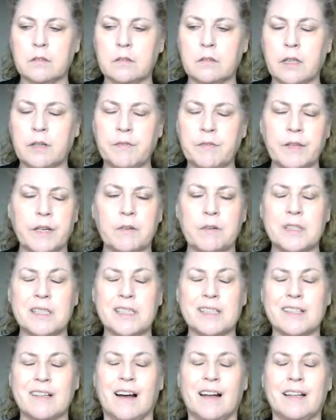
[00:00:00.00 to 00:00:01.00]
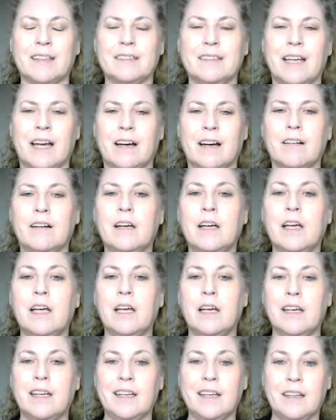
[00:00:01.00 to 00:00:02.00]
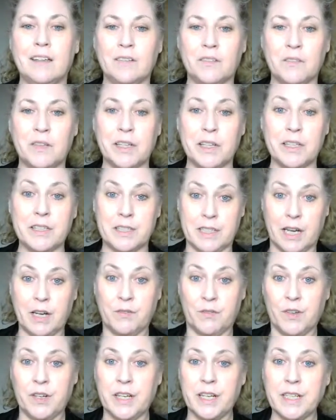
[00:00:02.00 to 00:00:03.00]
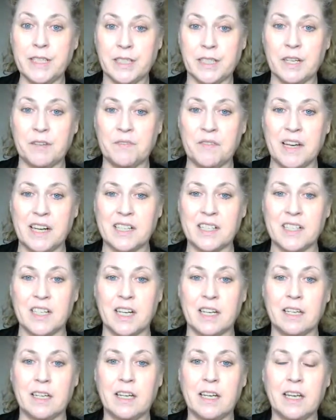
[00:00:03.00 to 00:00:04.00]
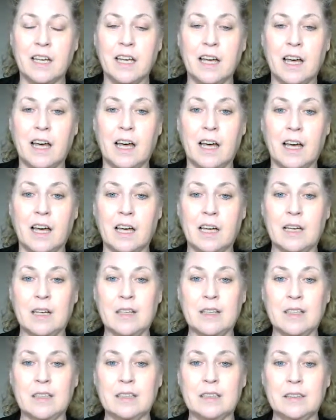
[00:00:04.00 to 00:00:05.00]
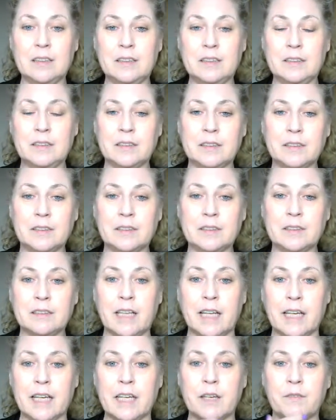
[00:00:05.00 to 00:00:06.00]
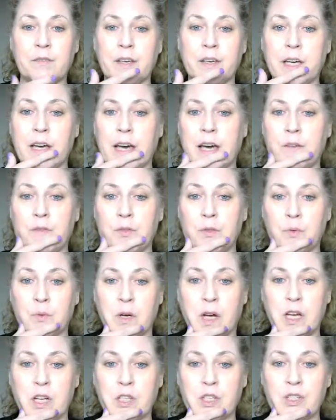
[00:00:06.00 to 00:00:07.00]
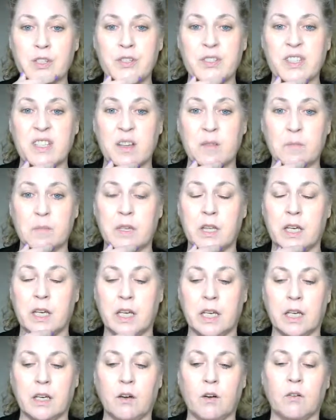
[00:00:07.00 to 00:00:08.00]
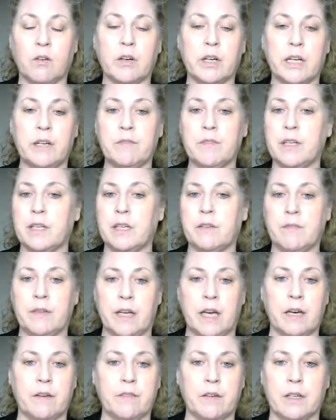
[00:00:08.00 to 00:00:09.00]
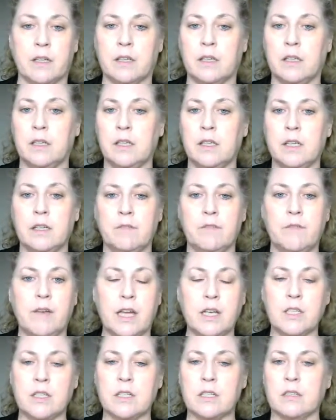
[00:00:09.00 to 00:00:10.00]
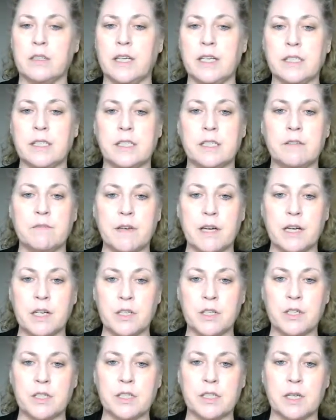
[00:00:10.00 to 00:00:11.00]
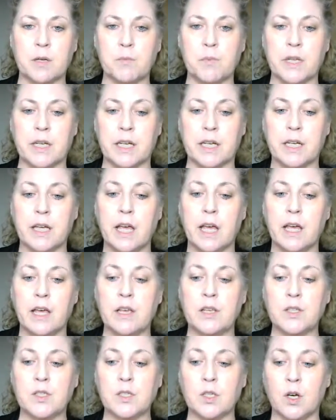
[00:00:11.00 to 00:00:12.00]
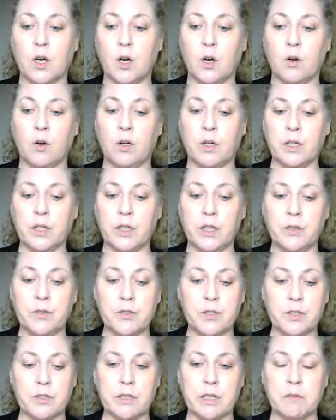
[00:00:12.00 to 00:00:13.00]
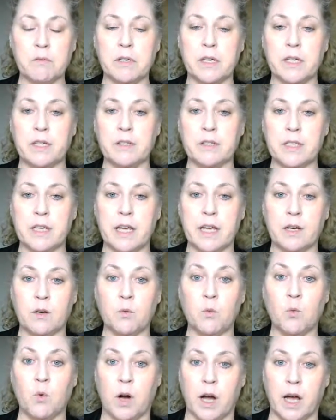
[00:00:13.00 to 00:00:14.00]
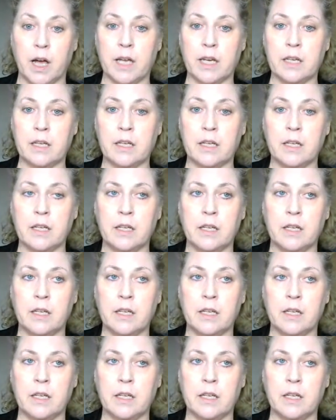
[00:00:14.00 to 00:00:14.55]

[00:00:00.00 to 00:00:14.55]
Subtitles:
I forget what it's called now, what you take for yeast infection. Uh, like if you have thrush or something, or even if you have a vaginal yeast infection or something. So usually what you take one,